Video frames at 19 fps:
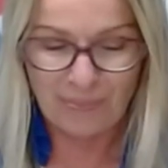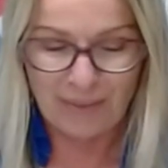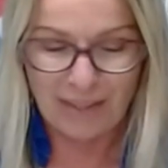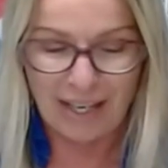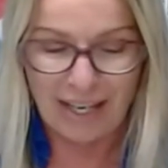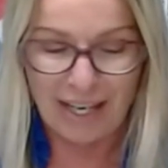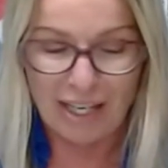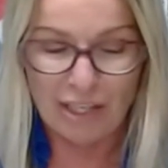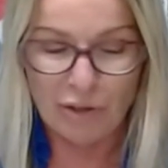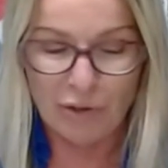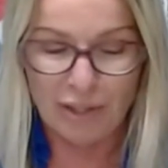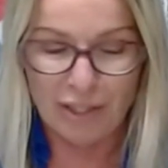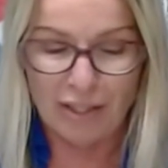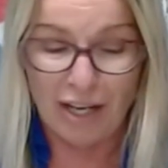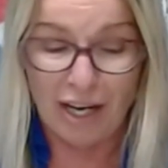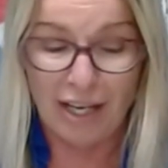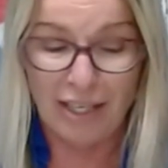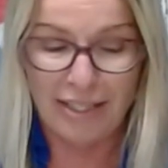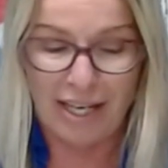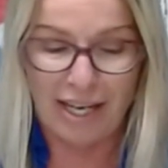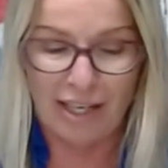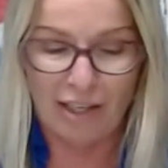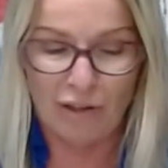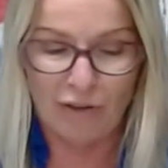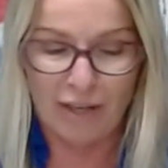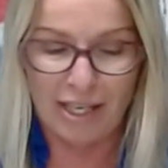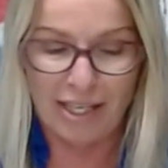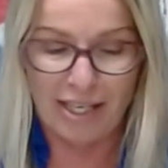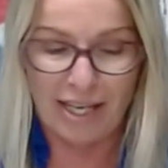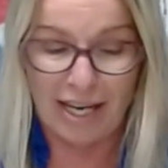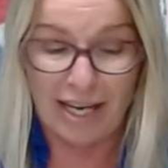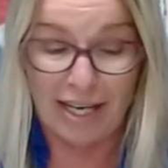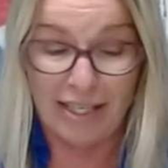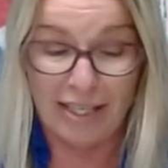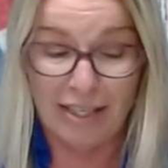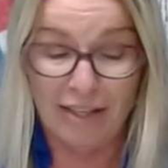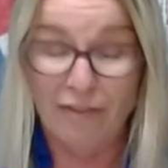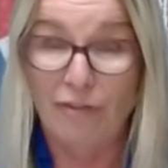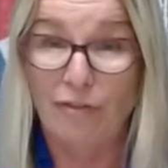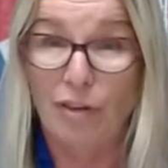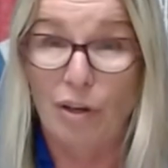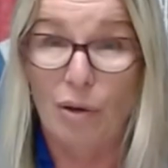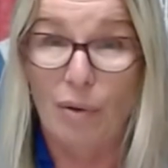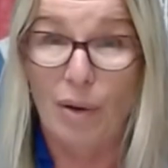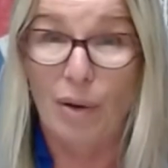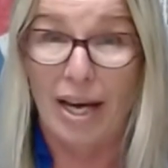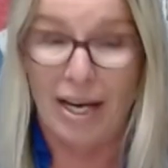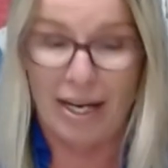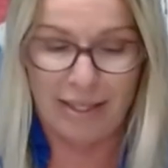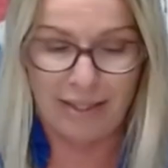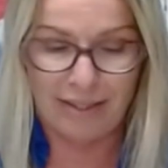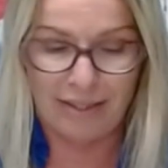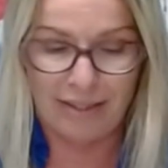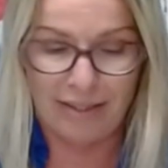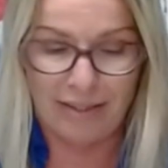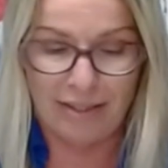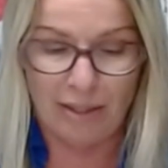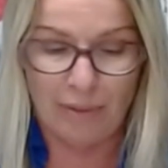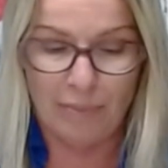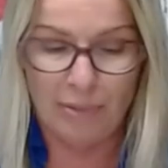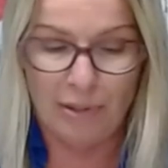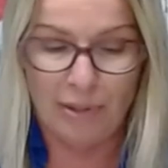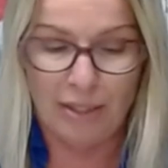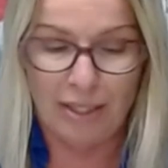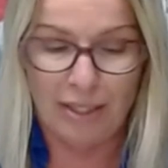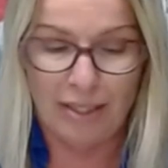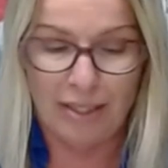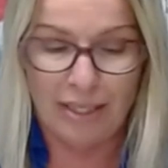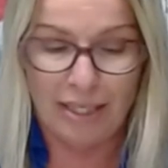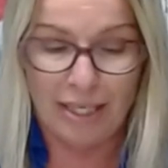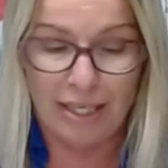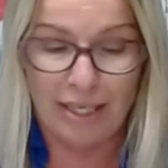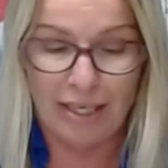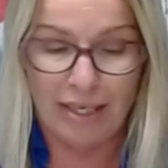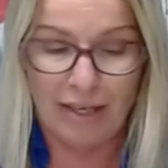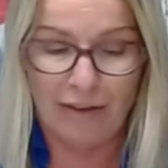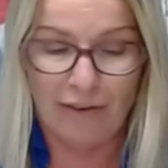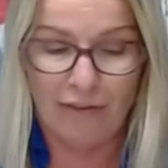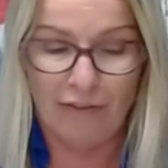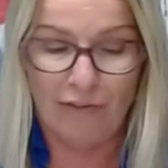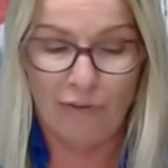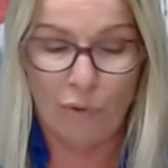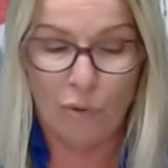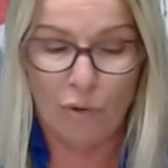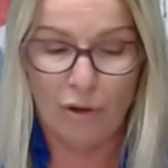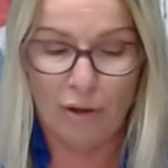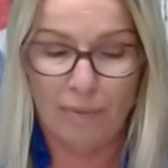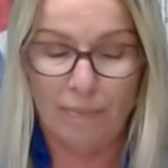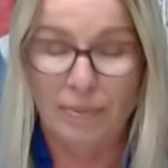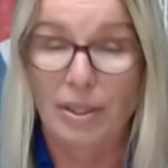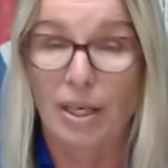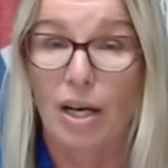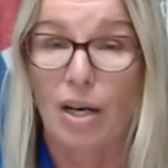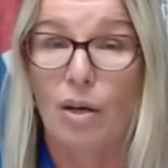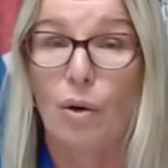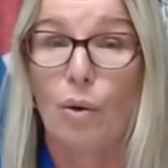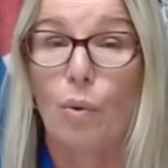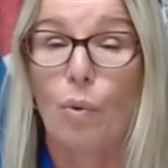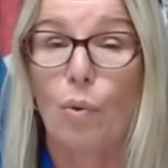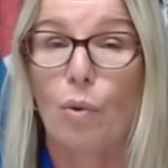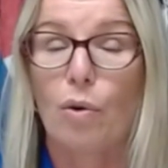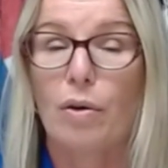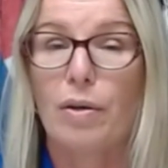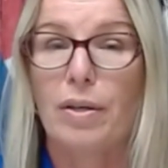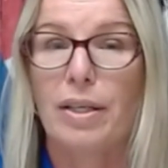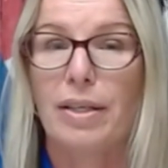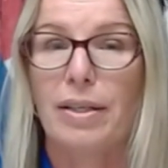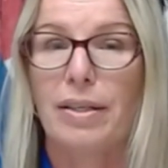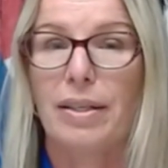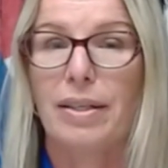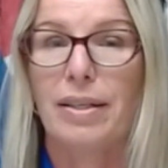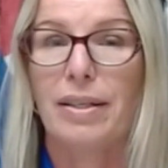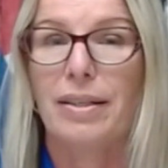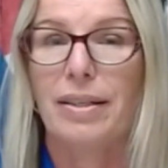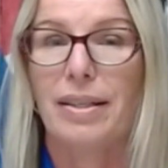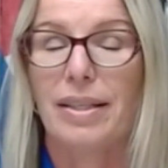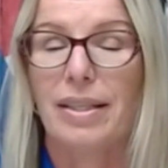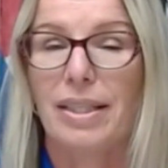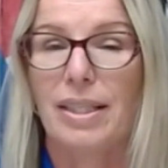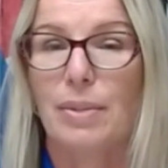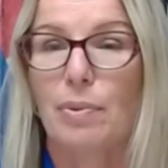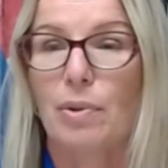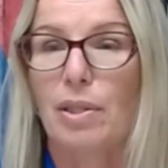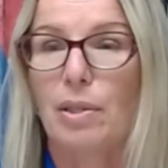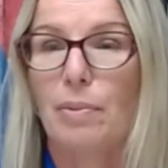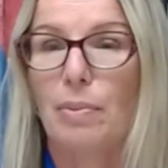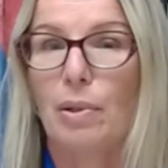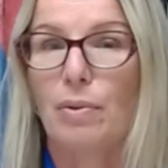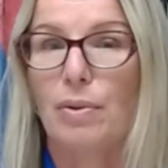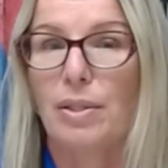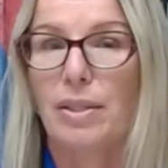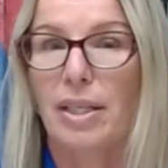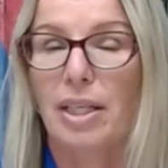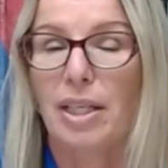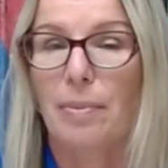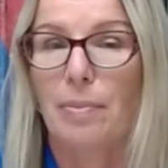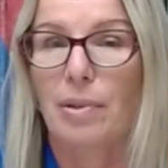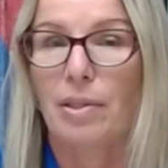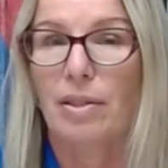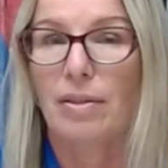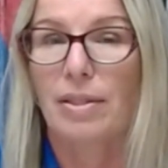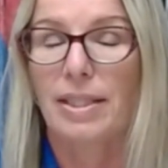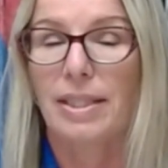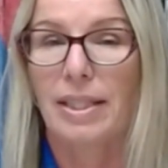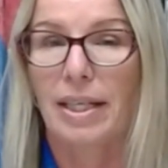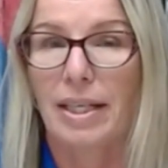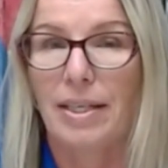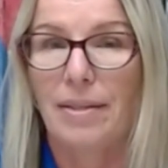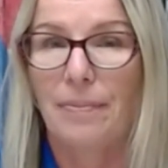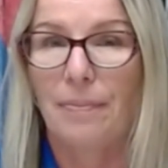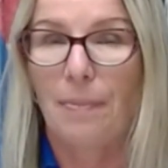And you can contact Gregg at info@weforum.org, as we're going to post that up on our site.